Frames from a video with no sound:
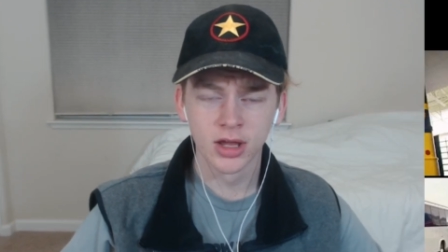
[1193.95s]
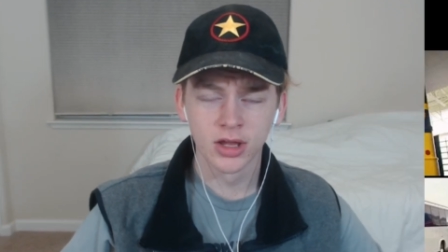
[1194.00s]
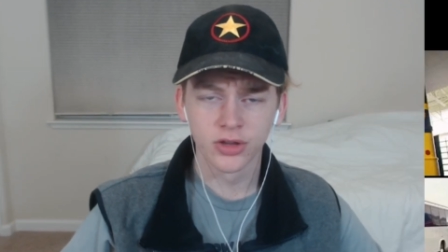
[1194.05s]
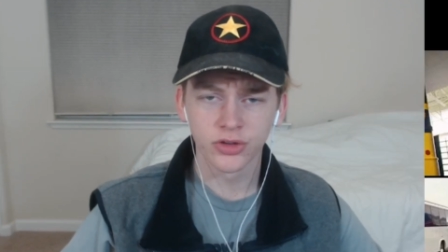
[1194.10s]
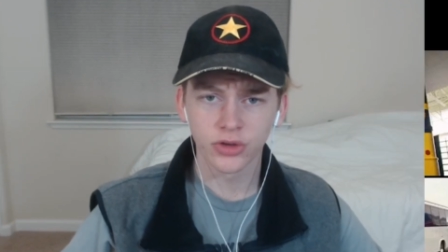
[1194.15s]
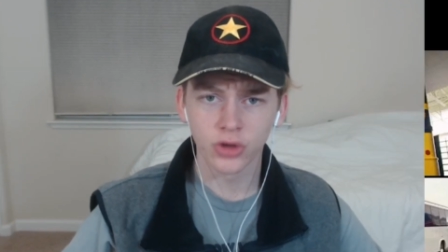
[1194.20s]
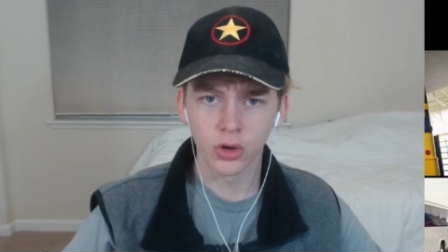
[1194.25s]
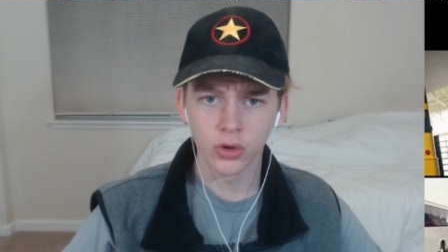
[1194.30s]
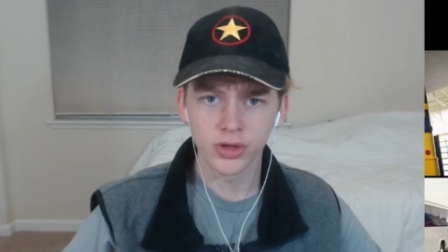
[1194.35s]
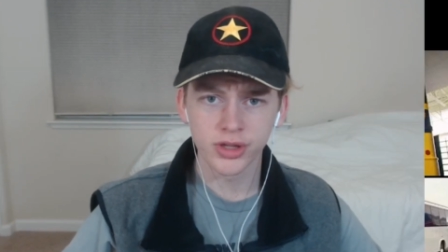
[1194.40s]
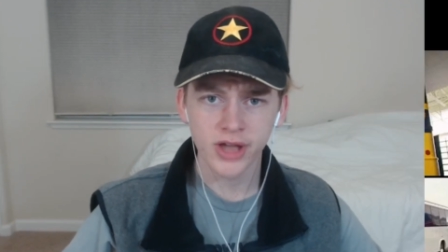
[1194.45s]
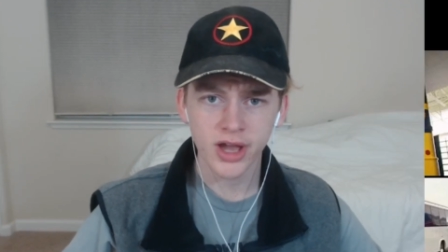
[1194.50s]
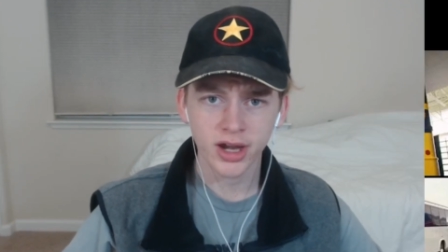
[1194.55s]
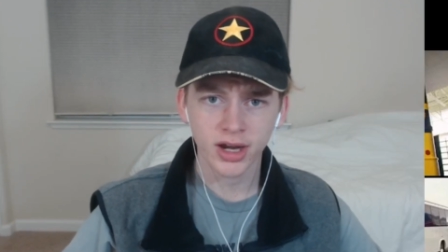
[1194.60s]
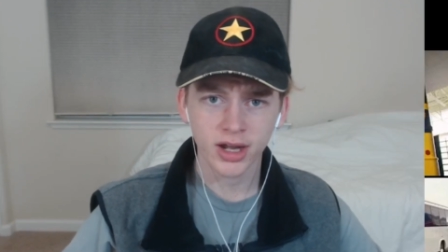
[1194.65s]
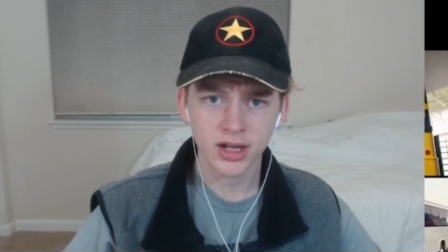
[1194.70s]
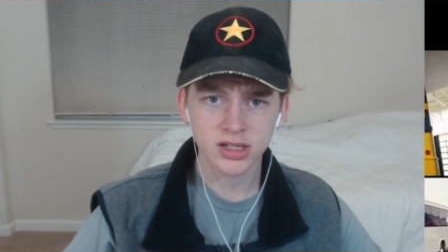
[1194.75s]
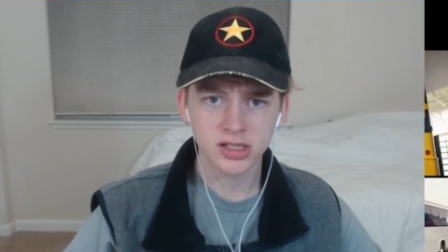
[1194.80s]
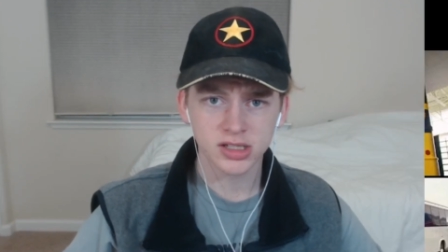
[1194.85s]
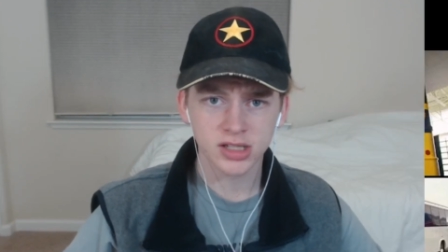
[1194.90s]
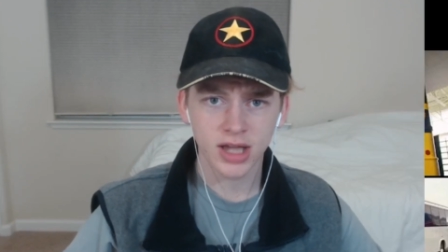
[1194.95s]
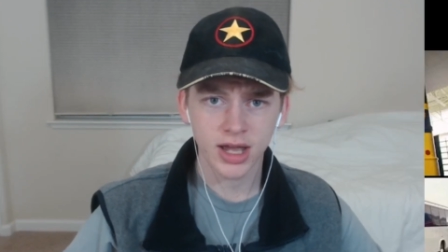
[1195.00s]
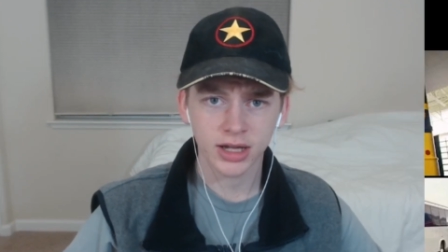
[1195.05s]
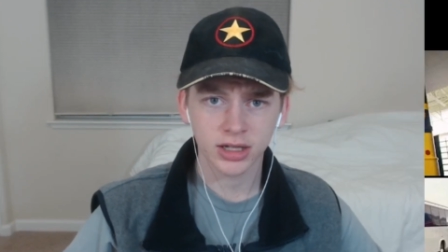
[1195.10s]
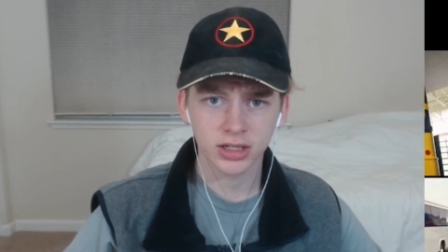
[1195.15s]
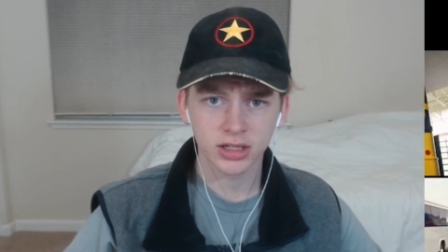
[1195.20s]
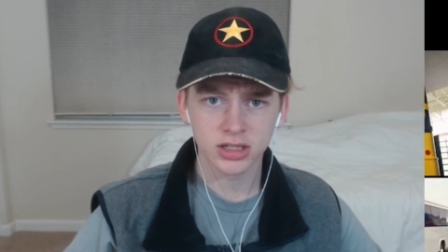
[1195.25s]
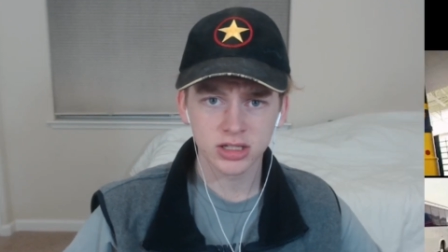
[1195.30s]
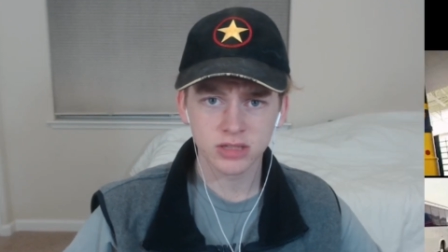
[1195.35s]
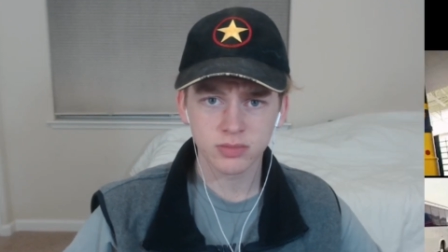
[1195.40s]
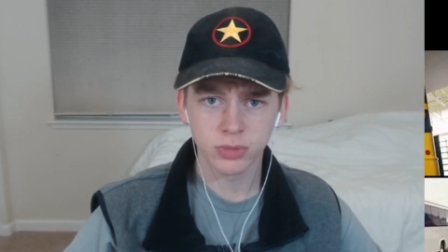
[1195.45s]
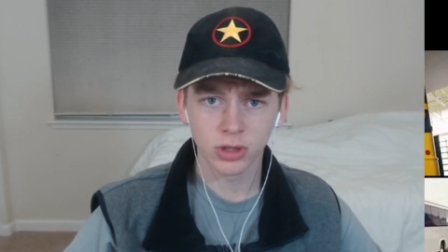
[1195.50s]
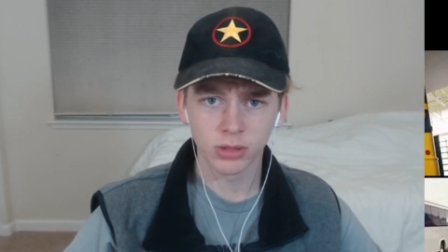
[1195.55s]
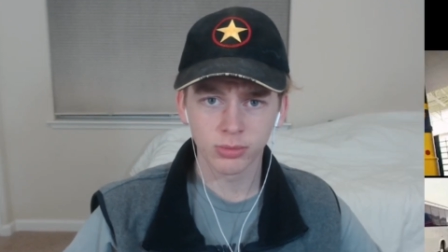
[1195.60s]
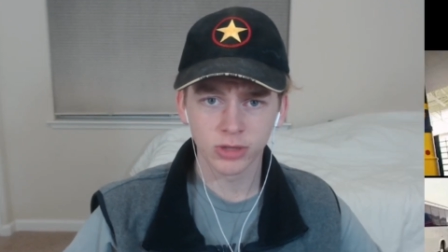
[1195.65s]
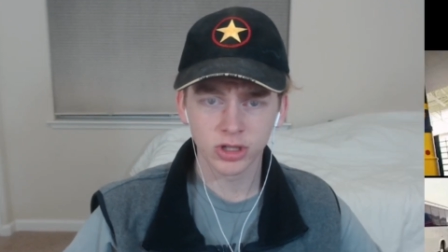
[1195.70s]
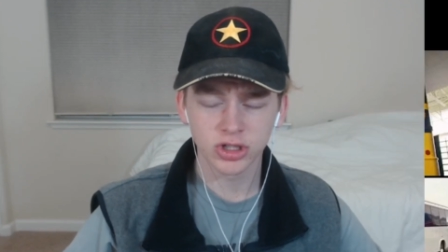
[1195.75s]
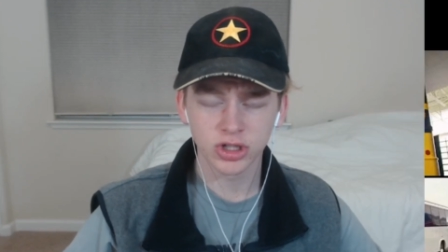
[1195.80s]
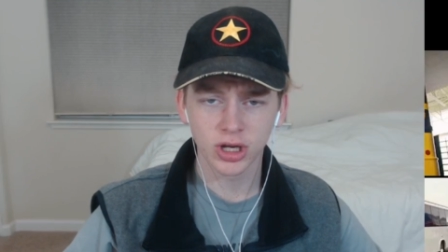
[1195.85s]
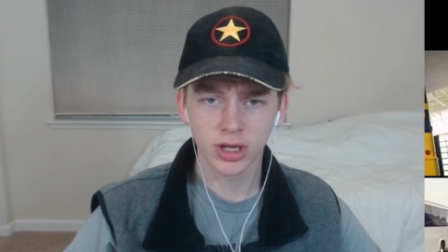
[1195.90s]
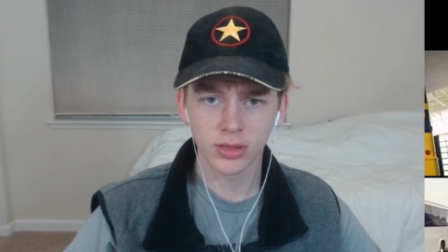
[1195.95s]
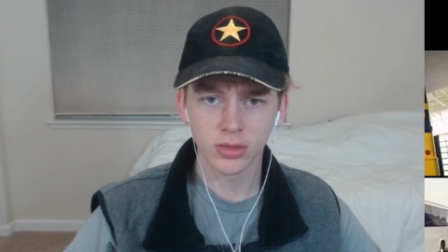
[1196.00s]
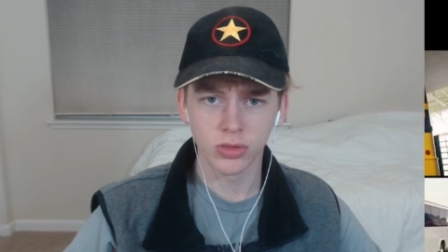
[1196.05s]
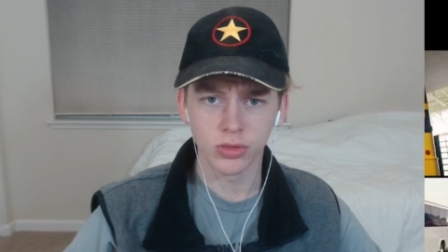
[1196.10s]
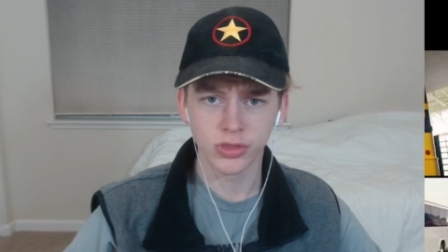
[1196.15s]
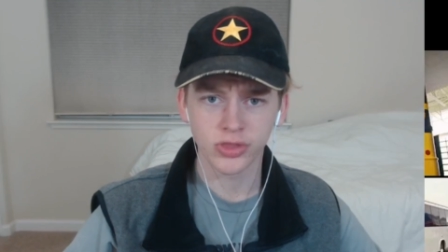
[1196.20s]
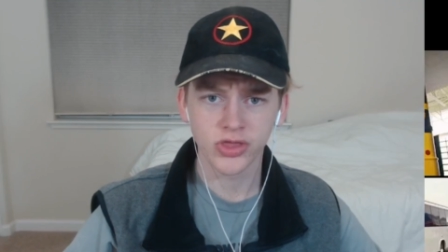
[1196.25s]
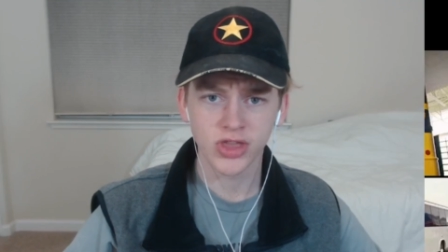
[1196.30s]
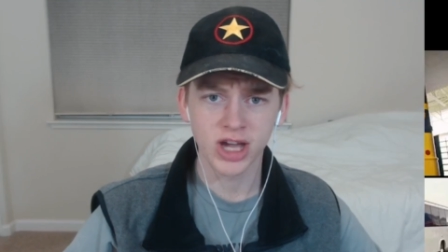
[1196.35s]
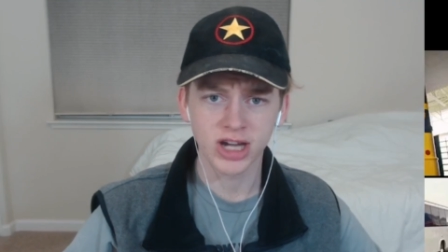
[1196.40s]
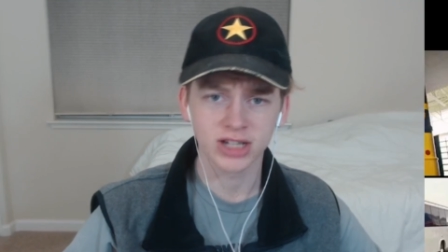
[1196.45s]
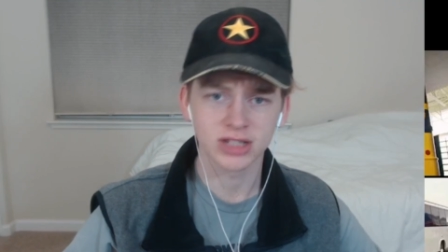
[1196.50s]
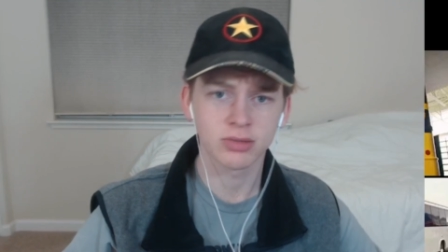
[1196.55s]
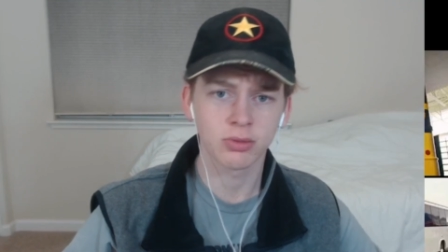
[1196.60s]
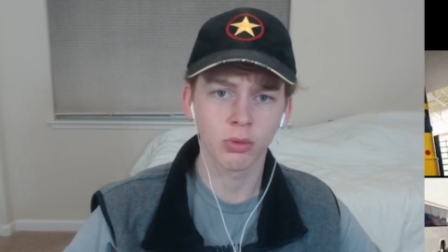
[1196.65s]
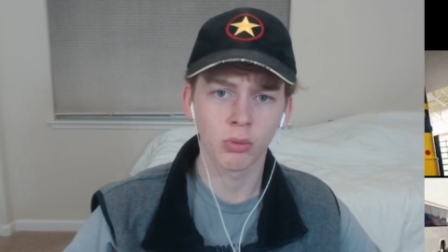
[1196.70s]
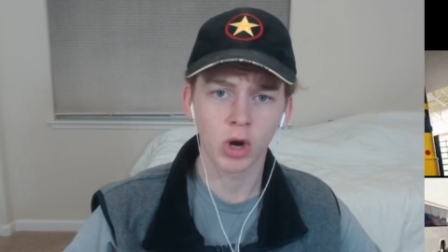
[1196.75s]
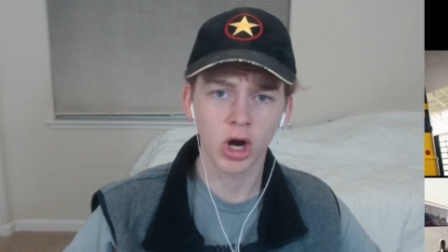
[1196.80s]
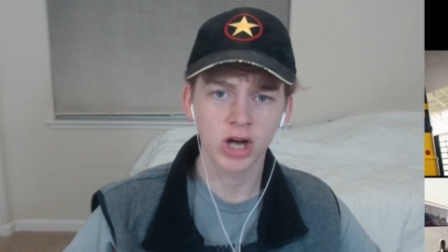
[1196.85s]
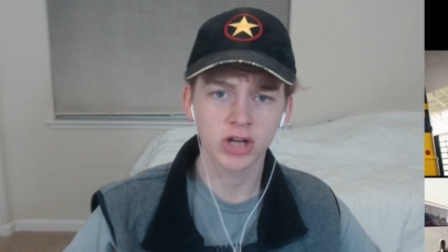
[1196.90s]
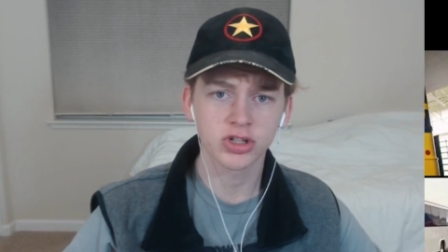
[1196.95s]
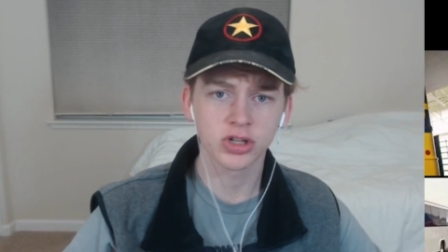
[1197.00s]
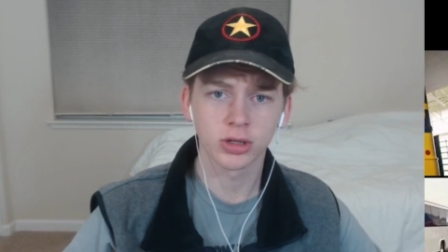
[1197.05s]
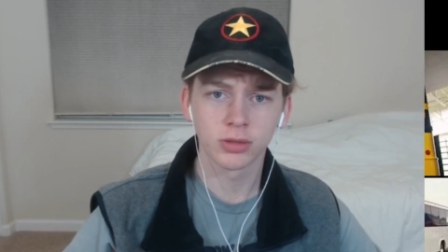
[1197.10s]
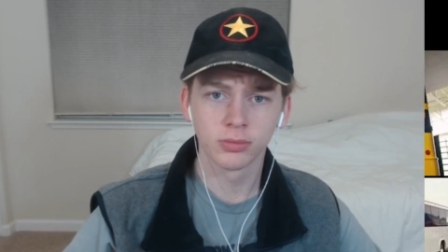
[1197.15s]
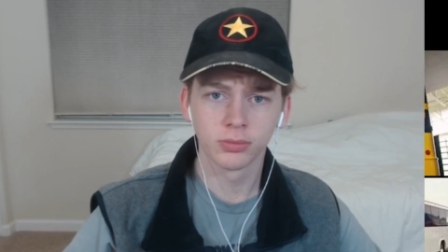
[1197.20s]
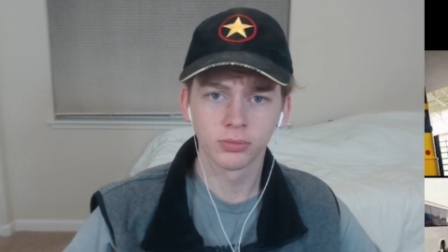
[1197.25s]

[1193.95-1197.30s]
So yeah, guys, that is pretty much it, and thanks for watching.